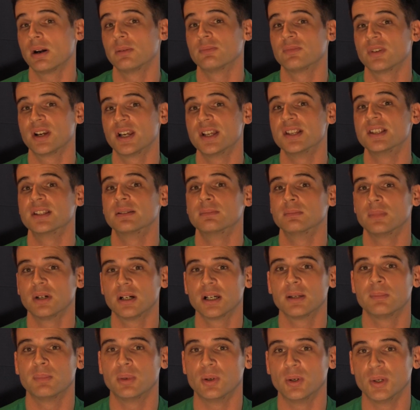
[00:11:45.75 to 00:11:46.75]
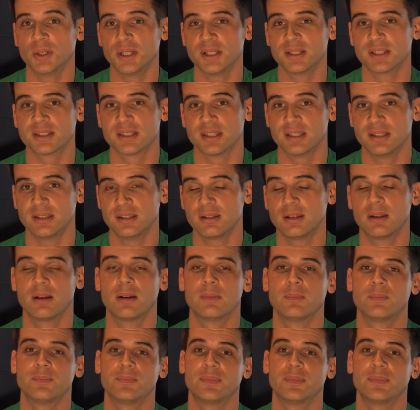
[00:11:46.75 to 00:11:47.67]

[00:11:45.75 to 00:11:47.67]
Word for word: I'm raising my points, and